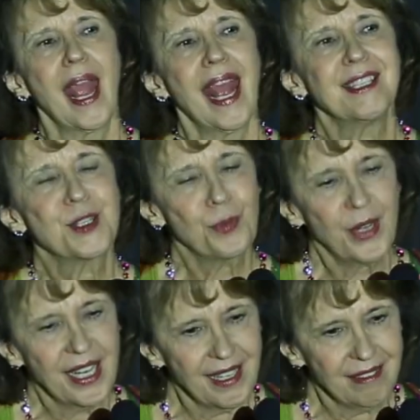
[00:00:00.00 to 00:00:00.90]
As
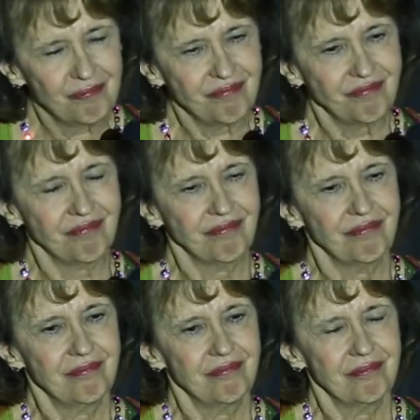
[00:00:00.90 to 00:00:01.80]
we
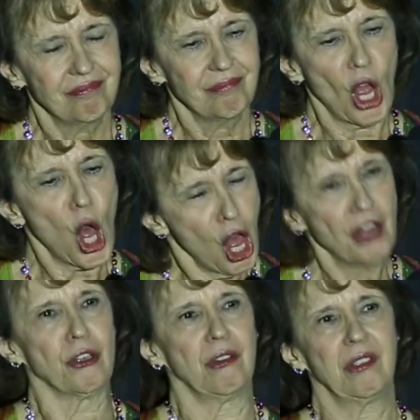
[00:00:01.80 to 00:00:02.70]

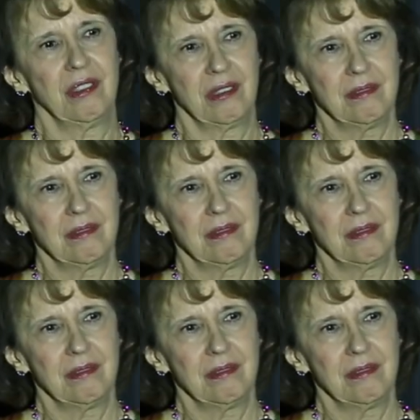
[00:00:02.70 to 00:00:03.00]
honor